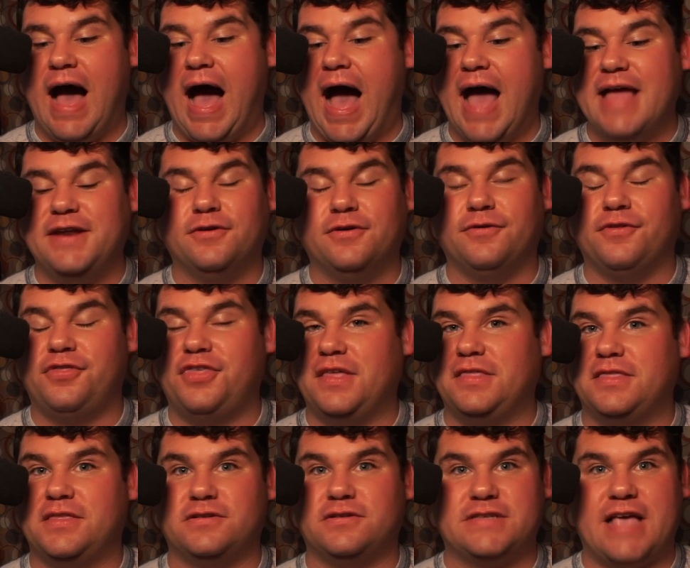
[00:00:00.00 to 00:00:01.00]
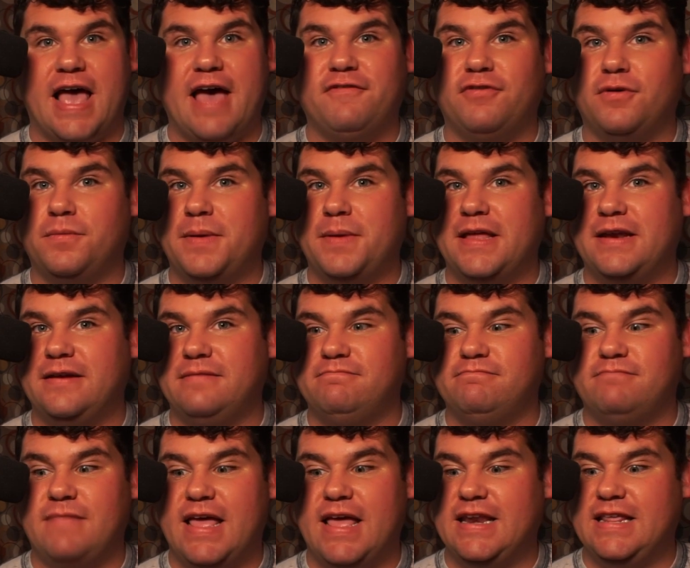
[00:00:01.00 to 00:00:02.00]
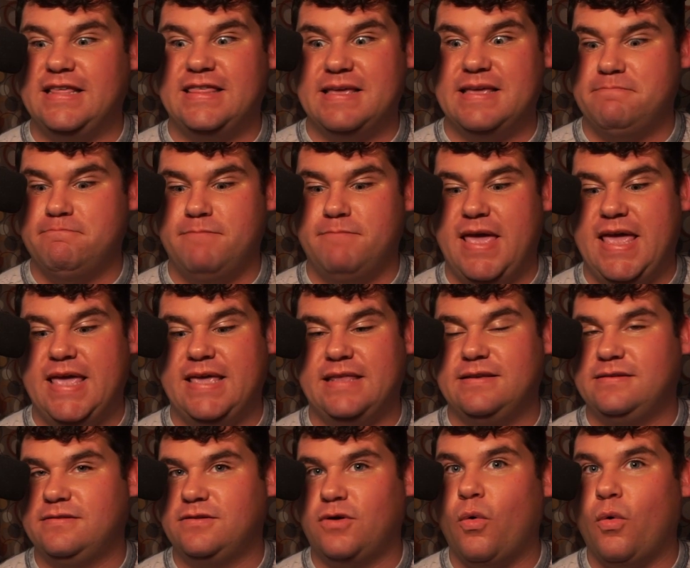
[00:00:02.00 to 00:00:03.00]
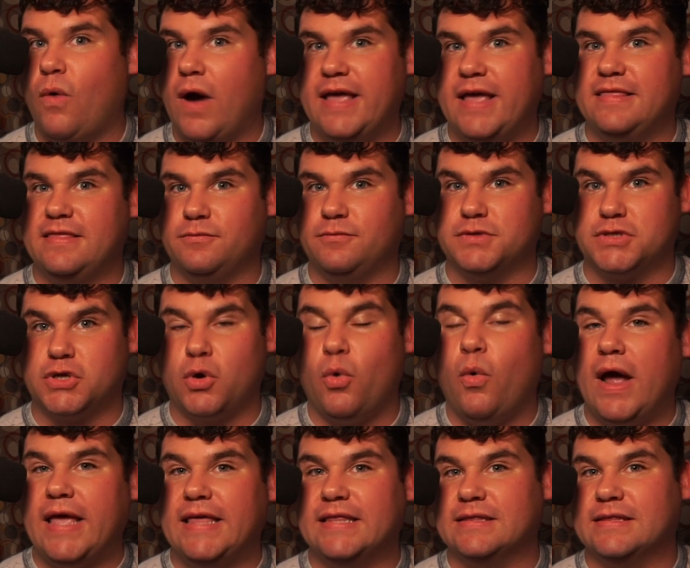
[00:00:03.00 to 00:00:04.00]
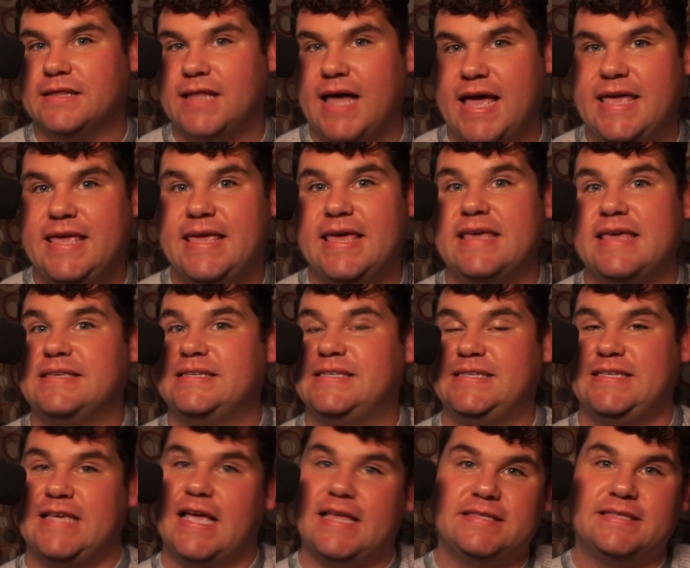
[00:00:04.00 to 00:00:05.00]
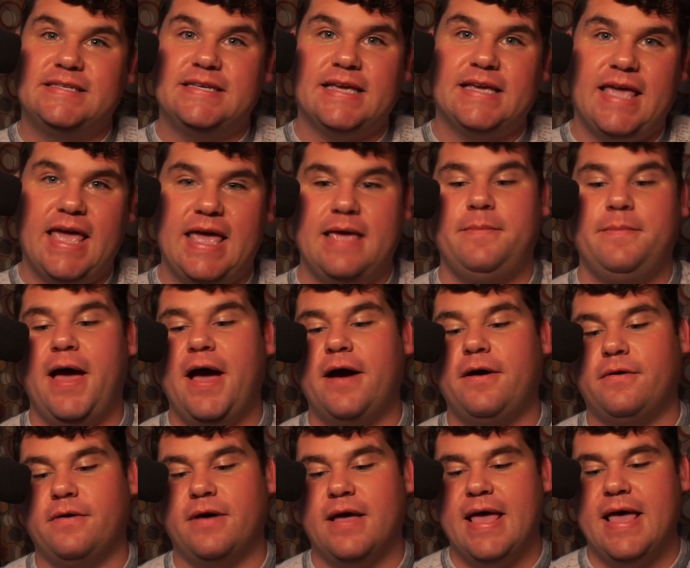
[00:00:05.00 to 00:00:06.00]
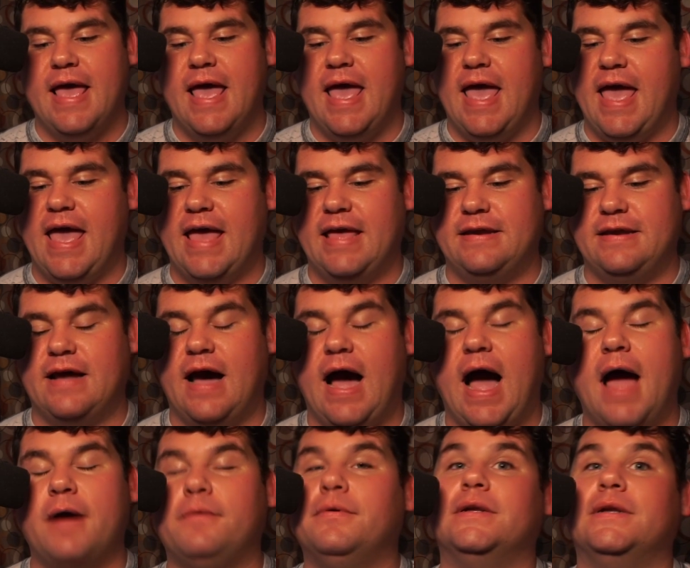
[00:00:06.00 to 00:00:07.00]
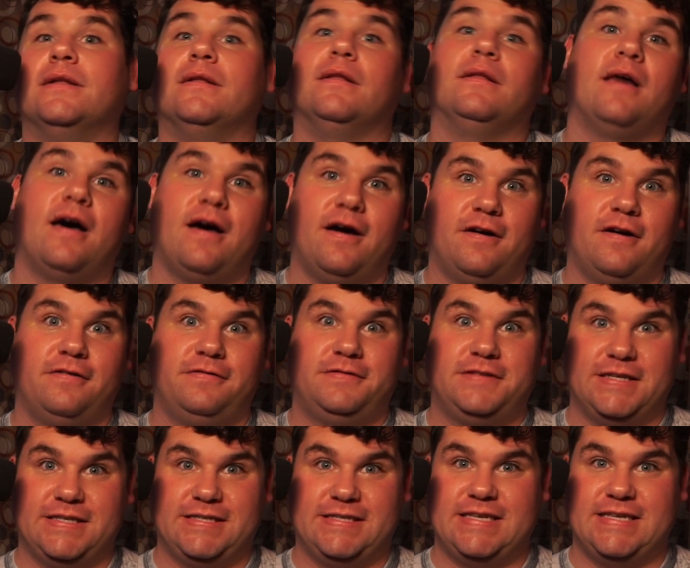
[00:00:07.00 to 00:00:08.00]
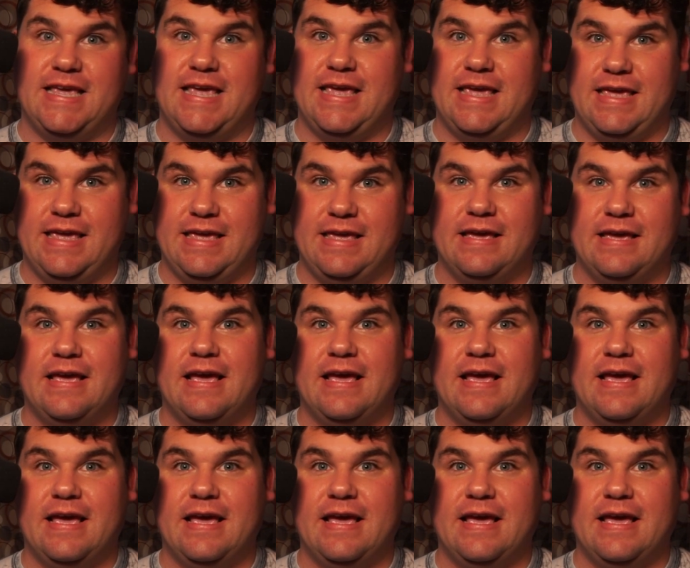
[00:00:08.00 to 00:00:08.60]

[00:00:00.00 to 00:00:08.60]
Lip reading: don't think there's ever been anything made that was quite like it since it came out, and I would love to see